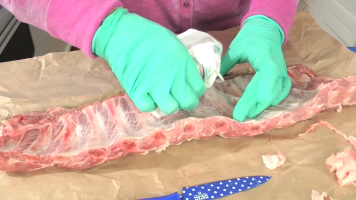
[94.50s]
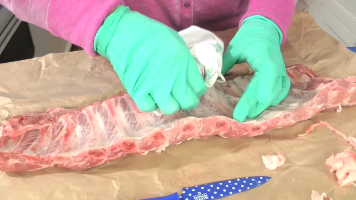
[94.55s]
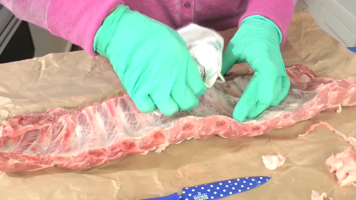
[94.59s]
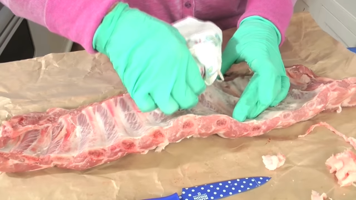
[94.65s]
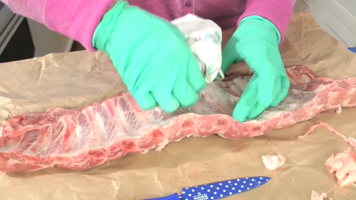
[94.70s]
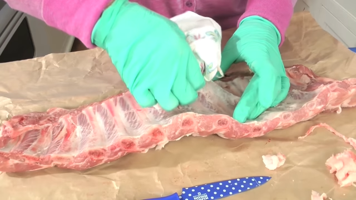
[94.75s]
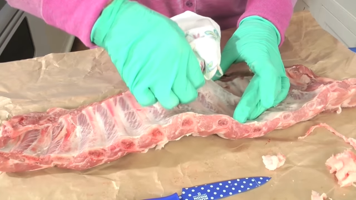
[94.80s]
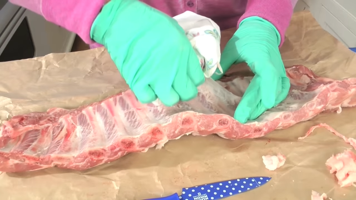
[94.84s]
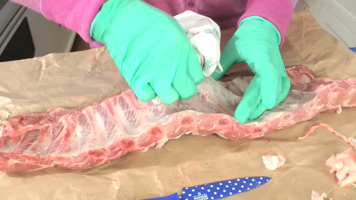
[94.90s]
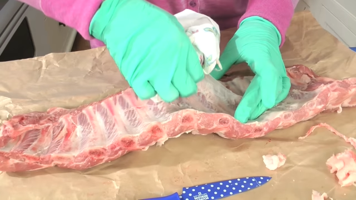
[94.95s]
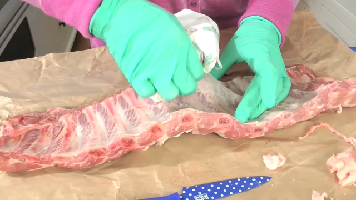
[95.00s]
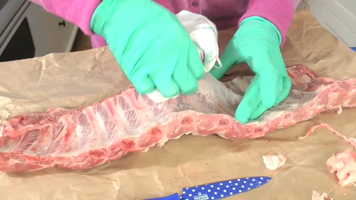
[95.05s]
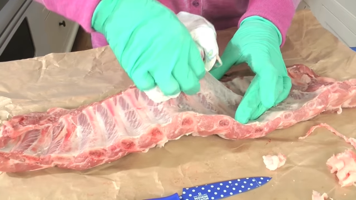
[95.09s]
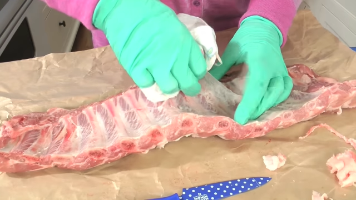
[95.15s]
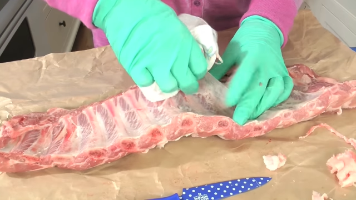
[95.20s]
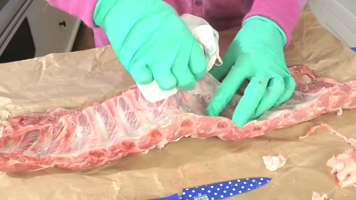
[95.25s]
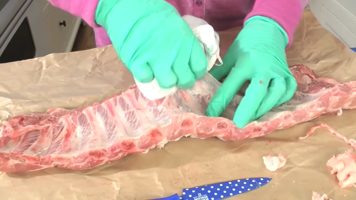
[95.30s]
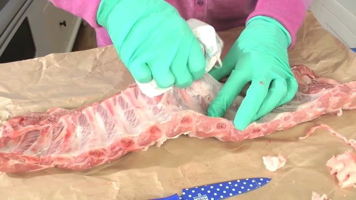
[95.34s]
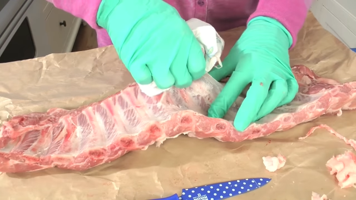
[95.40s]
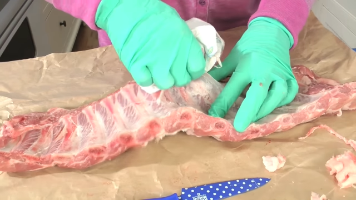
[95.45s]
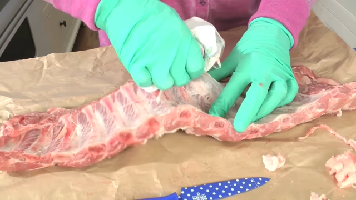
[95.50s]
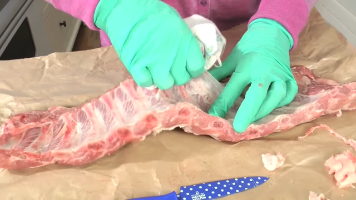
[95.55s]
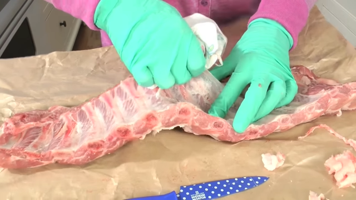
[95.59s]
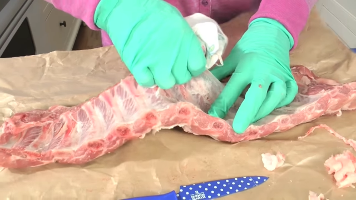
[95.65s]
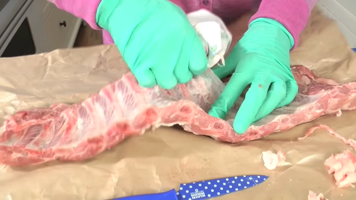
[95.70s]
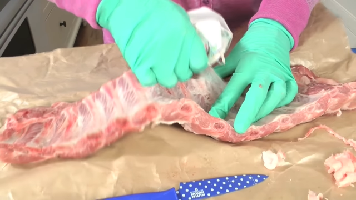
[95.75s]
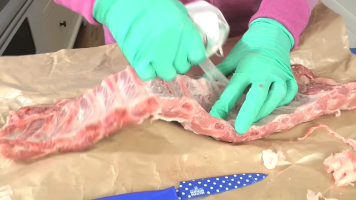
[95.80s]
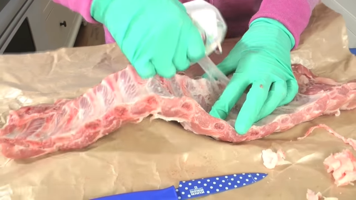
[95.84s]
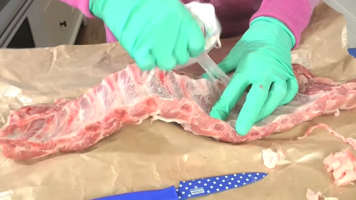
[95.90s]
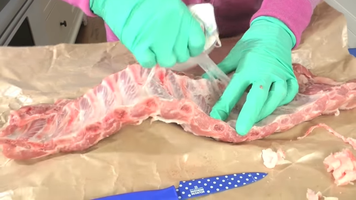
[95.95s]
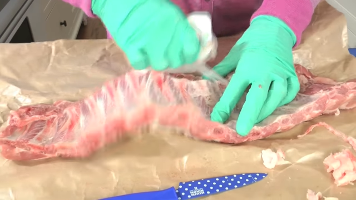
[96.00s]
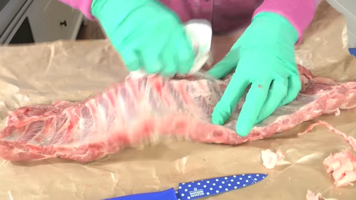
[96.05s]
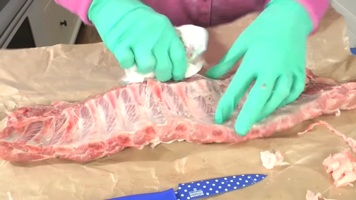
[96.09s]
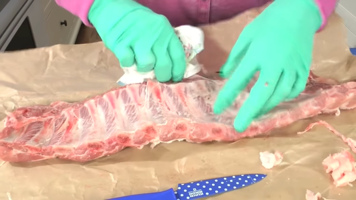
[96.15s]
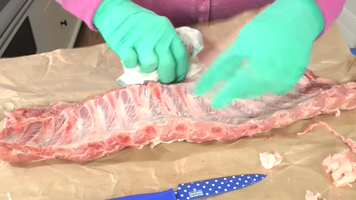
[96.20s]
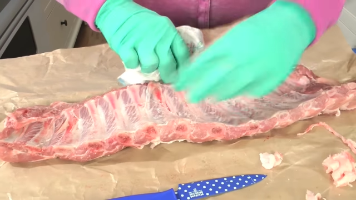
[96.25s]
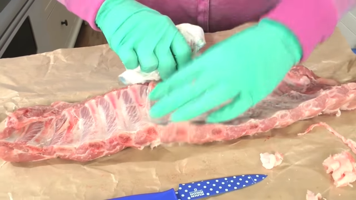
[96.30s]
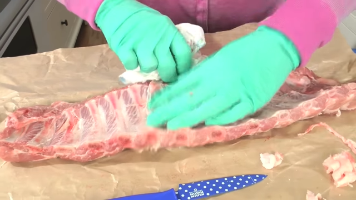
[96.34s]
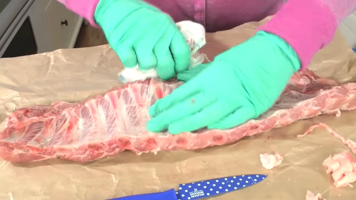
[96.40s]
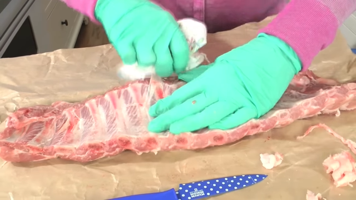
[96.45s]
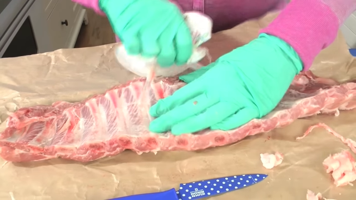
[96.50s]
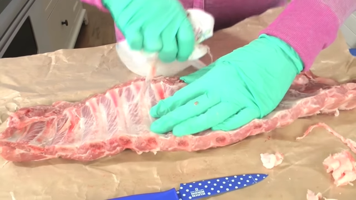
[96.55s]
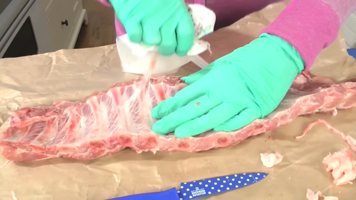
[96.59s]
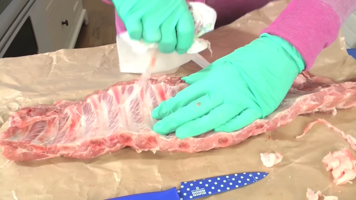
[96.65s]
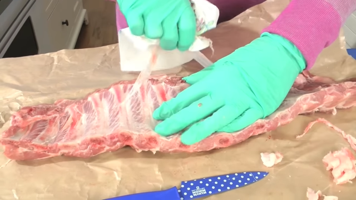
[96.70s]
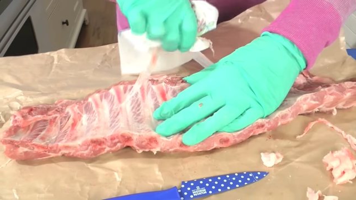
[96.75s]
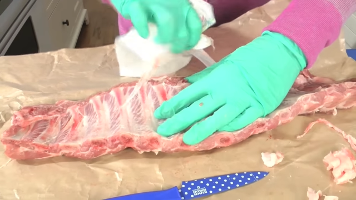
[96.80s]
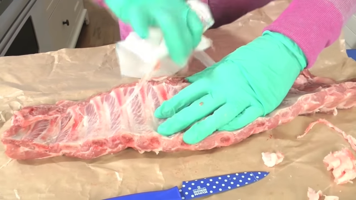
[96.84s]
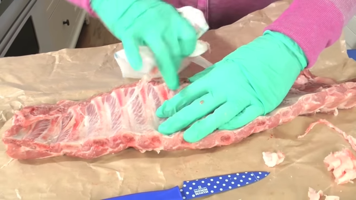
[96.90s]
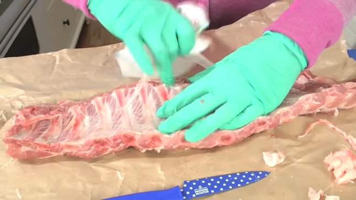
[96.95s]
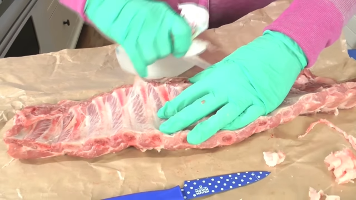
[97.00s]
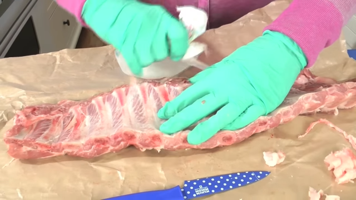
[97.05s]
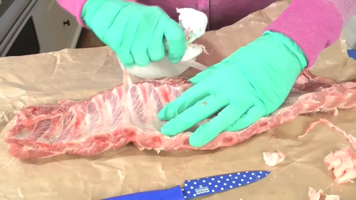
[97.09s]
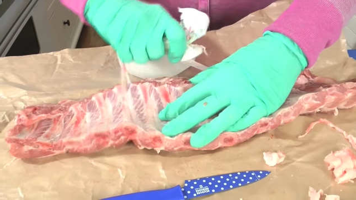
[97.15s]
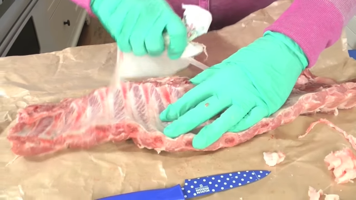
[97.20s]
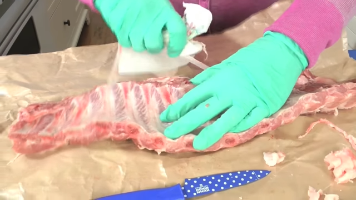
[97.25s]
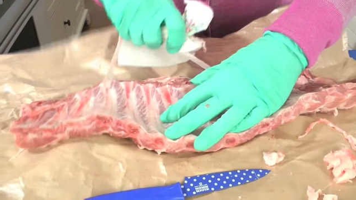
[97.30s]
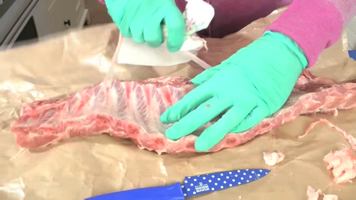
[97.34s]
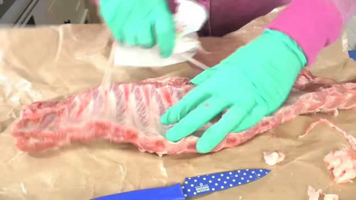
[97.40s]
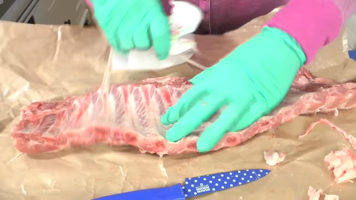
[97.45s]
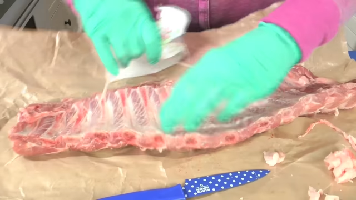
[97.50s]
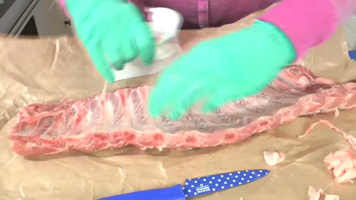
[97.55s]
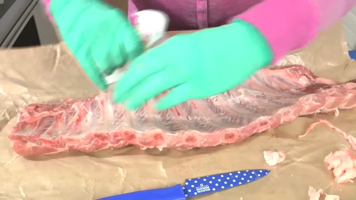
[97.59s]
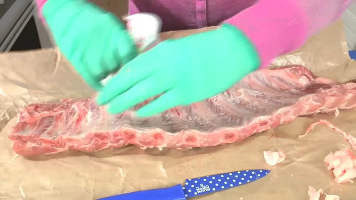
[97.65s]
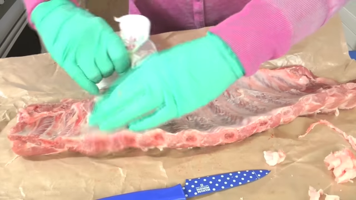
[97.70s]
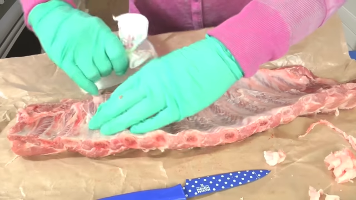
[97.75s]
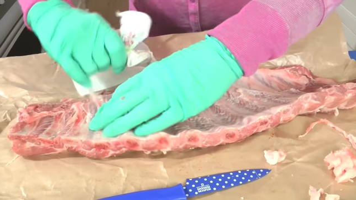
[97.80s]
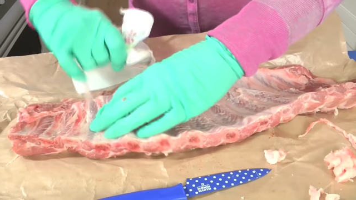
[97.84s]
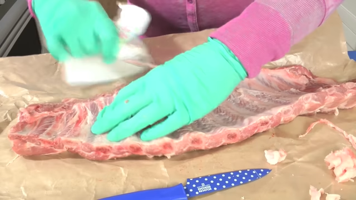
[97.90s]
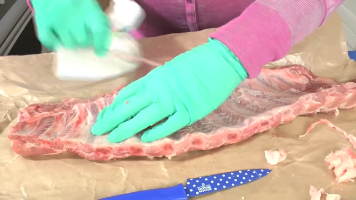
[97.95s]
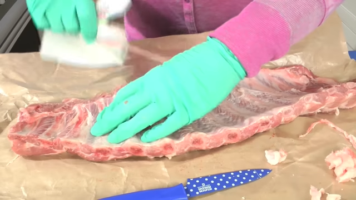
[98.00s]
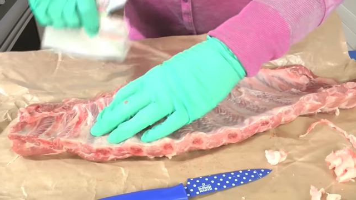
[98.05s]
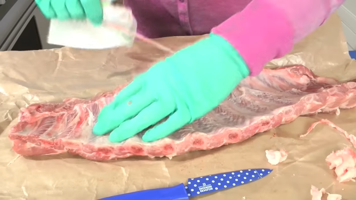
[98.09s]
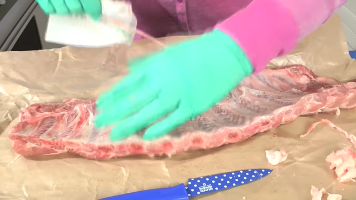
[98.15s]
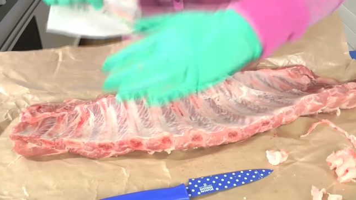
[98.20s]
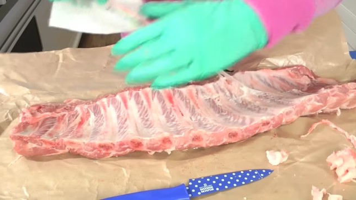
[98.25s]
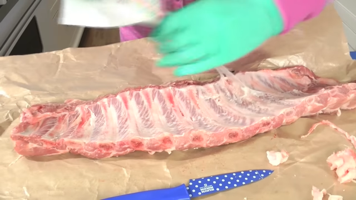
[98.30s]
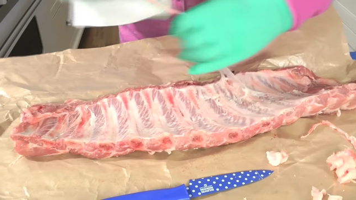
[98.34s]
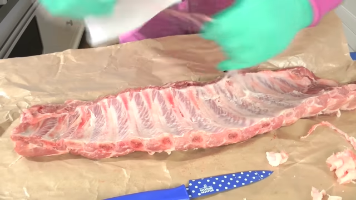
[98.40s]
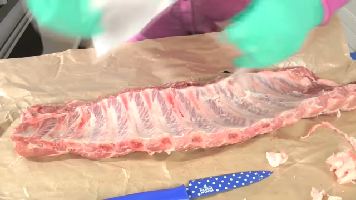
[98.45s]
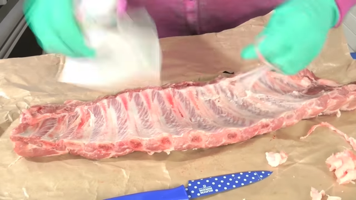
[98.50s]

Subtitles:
[unreadable: no face in view]